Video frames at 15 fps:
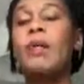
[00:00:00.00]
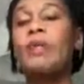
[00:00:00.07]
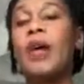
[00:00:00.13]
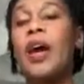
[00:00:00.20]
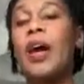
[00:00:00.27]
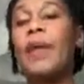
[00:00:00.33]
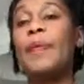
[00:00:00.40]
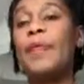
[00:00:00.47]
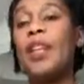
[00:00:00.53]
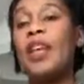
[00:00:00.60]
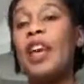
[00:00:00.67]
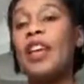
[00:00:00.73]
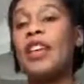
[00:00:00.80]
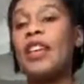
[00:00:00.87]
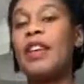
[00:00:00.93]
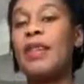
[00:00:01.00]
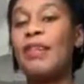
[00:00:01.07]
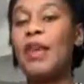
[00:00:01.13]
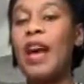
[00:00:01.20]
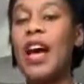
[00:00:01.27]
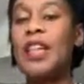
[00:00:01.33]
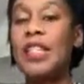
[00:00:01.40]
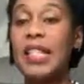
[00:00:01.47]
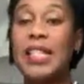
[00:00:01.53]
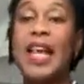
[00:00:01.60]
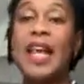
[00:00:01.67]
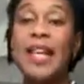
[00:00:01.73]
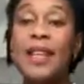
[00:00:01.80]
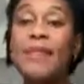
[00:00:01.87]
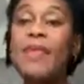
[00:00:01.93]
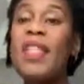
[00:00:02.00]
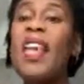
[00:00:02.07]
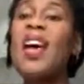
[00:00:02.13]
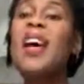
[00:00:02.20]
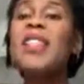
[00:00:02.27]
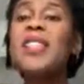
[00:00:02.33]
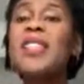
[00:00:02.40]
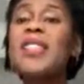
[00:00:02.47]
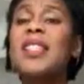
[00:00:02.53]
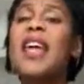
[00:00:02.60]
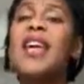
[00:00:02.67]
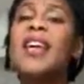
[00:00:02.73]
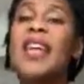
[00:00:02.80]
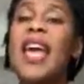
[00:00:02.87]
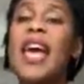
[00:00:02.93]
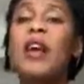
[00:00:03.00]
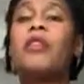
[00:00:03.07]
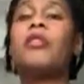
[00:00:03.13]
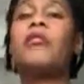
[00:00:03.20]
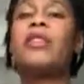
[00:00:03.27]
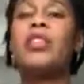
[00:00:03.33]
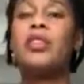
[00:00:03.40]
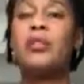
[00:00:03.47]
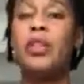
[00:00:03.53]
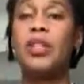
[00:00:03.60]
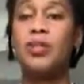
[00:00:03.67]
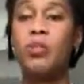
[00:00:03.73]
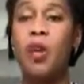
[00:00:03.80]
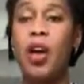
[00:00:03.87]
But understanding how your intuition